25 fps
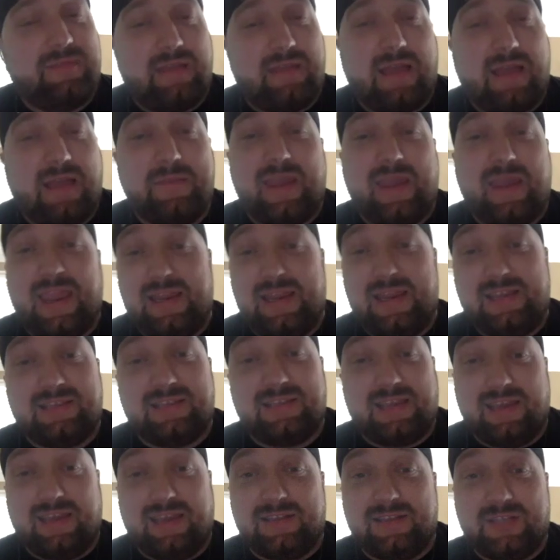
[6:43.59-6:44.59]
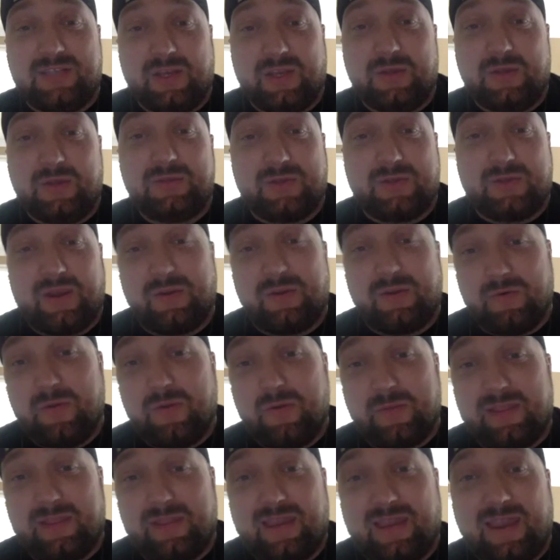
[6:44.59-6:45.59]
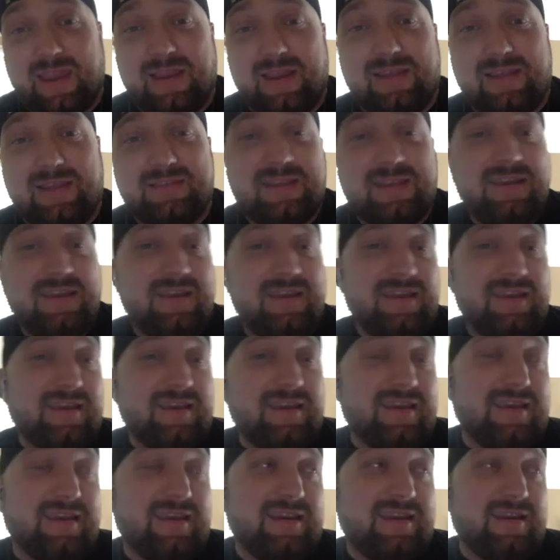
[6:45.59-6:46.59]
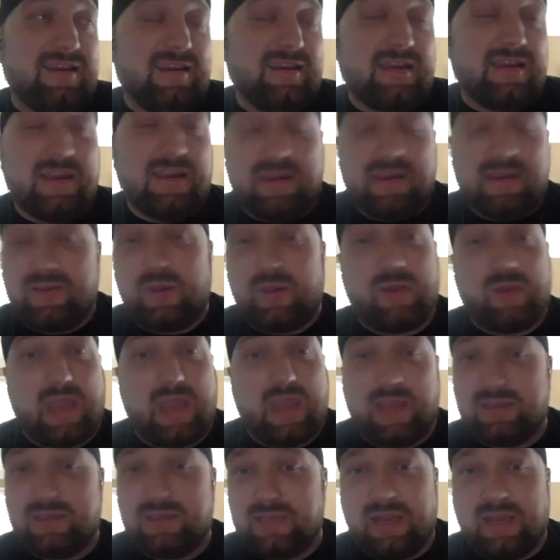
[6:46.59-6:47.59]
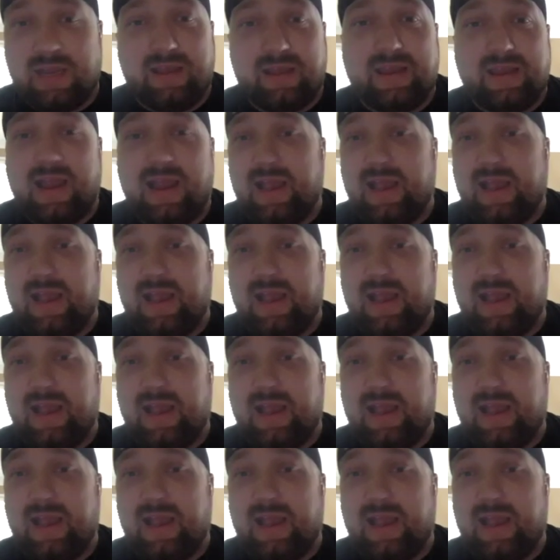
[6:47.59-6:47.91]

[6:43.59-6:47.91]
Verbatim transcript: I'm an 80s kid too so I grew up in the 80s and eh, you can't tell it.